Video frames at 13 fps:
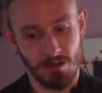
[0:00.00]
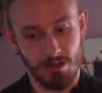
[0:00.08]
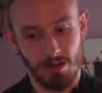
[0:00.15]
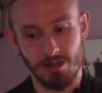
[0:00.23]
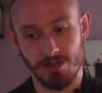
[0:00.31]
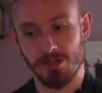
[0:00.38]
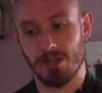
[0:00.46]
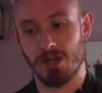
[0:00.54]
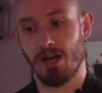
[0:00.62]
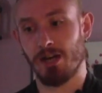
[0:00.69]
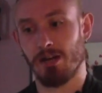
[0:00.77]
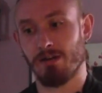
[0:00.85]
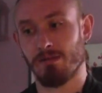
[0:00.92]
Things
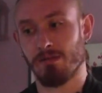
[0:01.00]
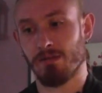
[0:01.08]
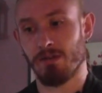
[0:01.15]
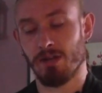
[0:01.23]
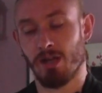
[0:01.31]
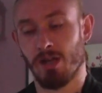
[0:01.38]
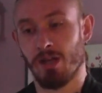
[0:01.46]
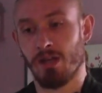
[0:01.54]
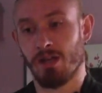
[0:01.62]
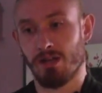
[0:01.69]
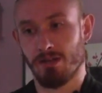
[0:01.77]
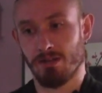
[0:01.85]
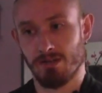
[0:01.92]
got
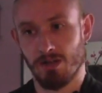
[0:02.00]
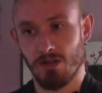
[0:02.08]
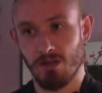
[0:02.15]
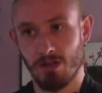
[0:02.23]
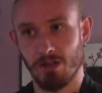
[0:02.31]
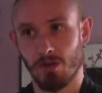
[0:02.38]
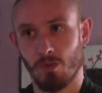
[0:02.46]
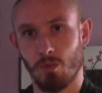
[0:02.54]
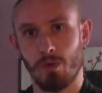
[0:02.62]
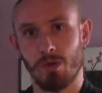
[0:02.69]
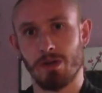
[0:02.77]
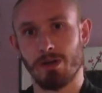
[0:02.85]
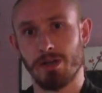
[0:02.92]
a little
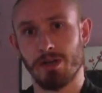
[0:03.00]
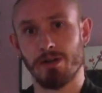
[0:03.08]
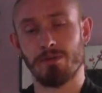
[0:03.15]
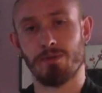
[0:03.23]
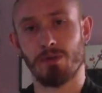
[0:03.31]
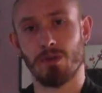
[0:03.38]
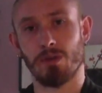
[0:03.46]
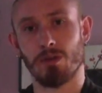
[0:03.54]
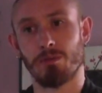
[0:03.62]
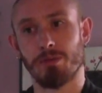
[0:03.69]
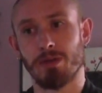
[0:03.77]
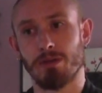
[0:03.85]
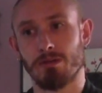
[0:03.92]
weird here for a
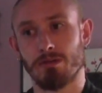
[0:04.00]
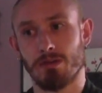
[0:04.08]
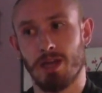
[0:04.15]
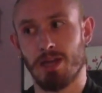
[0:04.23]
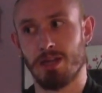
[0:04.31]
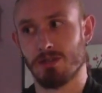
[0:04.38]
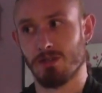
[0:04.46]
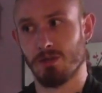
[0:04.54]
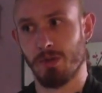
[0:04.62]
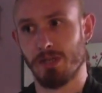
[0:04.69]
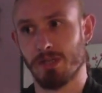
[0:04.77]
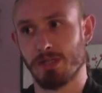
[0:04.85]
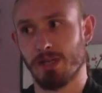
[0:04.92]
little bit, and so
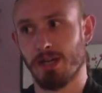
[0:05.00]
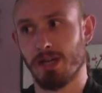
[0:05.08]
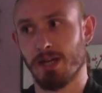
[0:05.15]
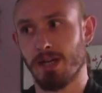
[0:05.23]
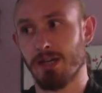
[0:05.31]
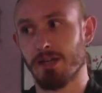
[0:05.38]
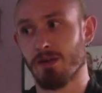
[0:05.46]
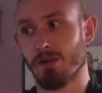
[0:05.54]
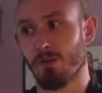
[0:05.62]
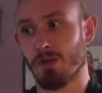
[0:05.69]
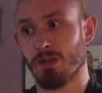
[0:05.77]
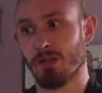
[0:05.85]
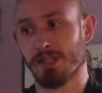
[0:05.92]
we decided, hey, you know
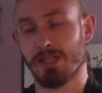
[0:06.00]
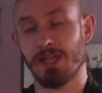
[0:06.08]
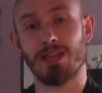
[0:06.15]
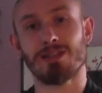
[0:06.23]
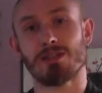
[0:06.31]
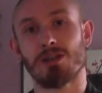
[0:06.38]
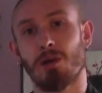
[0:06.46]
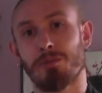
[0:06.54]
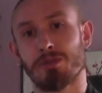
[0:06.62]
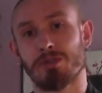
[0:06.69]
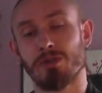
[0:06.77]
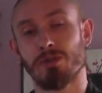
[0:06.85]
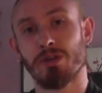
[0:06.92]
what, let's take this
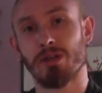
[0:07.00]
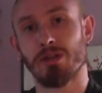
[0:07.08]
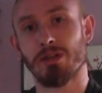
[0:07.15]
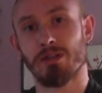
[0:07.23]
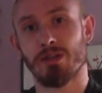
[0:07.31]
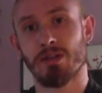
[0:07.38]
opportunity